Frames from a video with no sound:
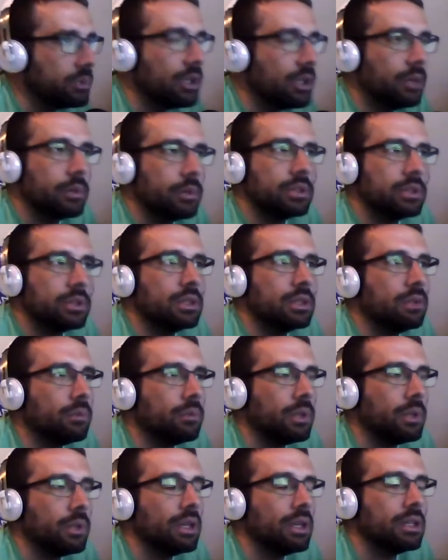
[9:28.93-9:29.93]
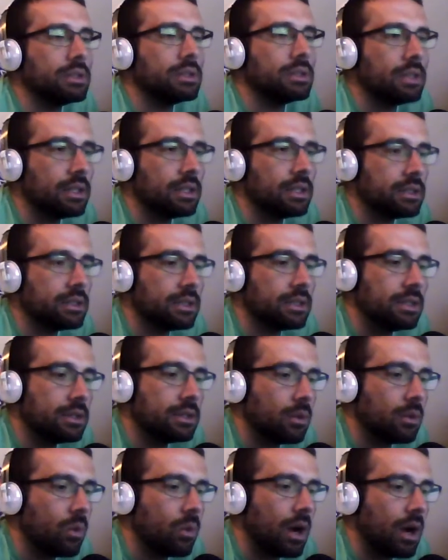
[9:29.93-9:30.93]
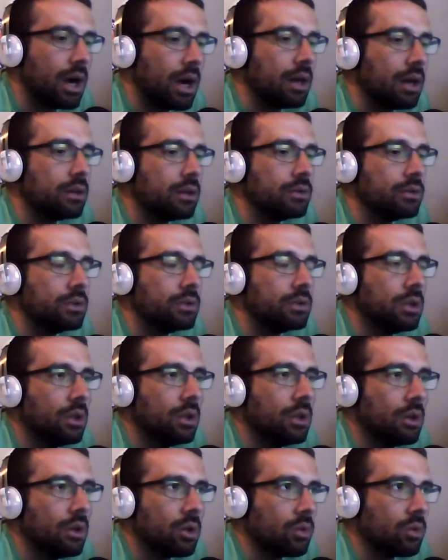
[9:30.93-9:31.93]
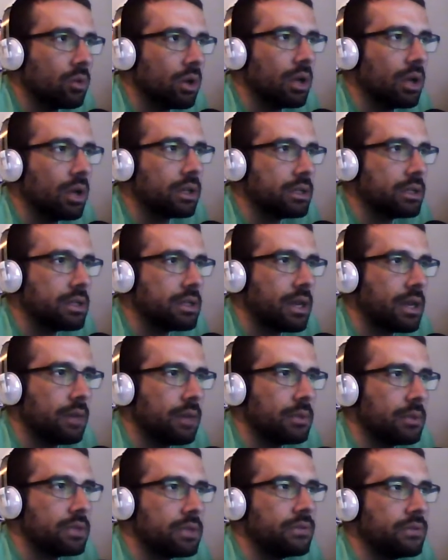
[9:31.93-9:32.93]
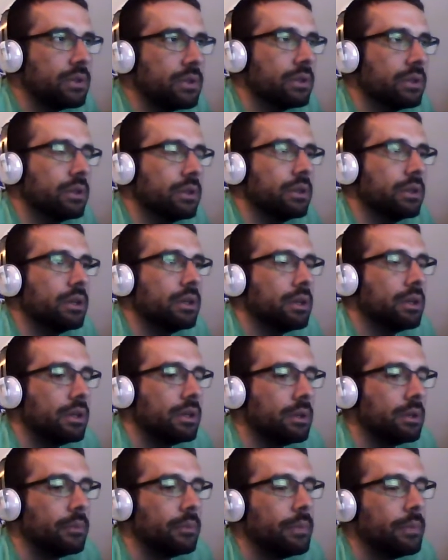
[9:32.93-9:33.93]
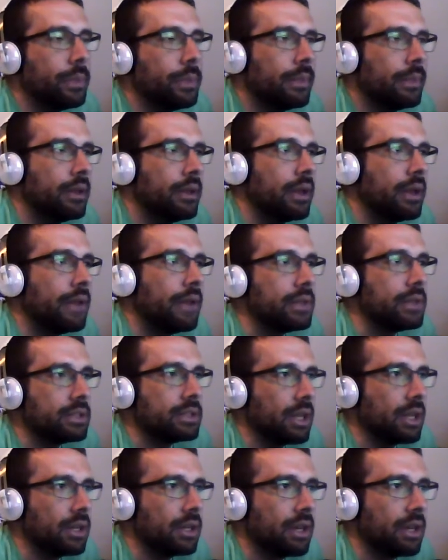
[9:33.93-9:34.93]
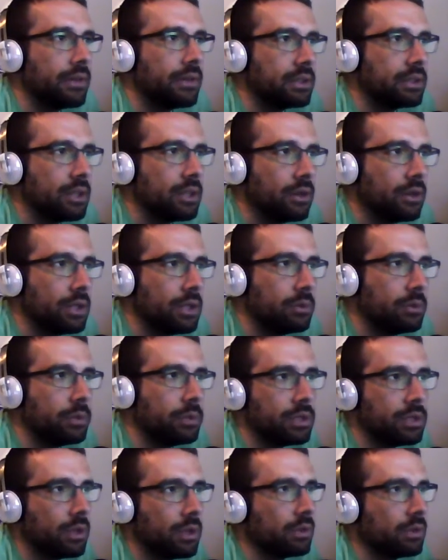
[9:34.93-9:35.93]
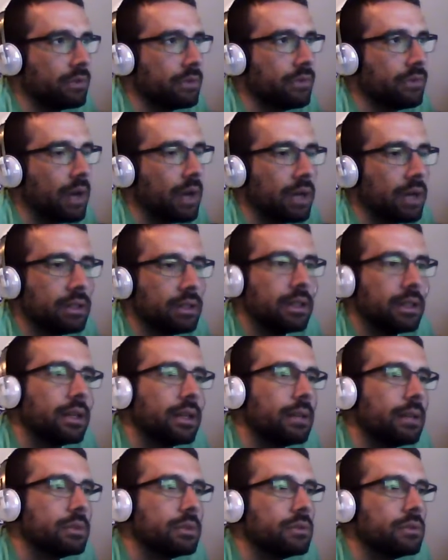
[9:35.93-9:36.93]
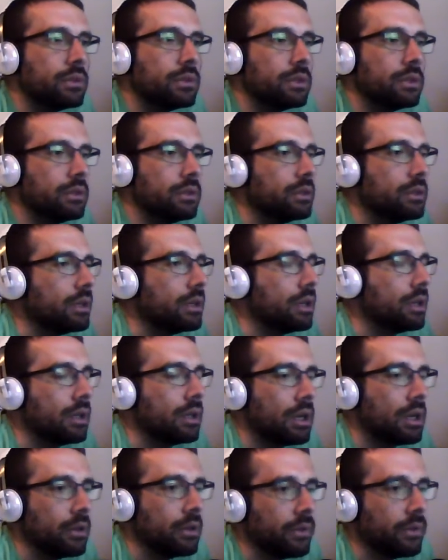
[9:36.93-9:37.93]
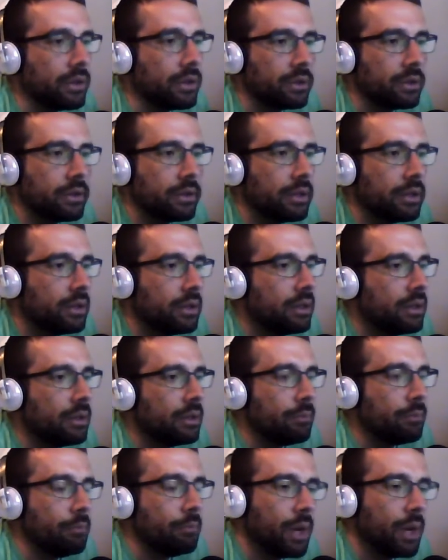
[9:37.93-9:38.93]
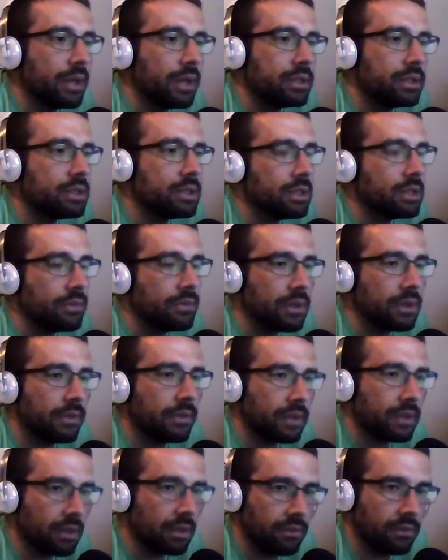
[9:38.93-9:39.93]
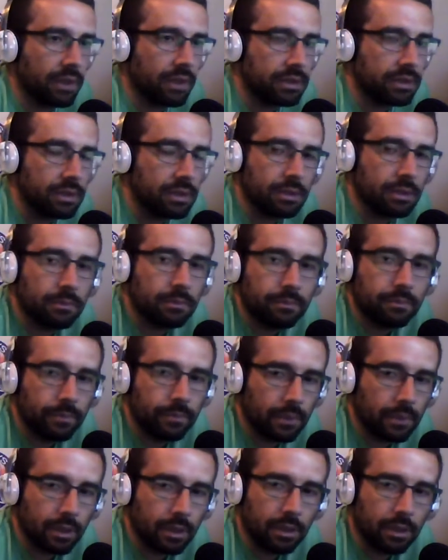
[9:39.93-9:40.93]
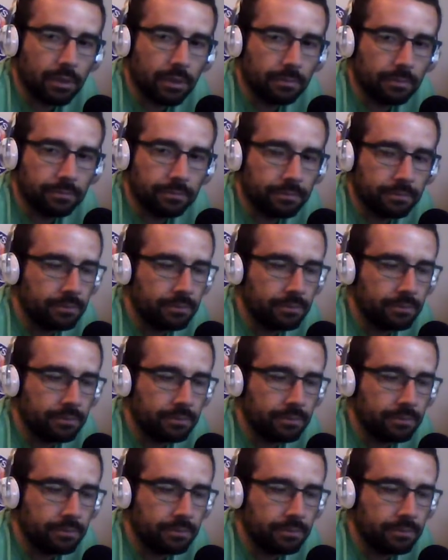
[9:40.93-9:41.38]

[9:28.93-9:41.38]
up and stuff. I mean, it's a wild, raucous atmosphere. I think Tony would be totally fine in that atmosphere. I don't think much, if anything, affects him. I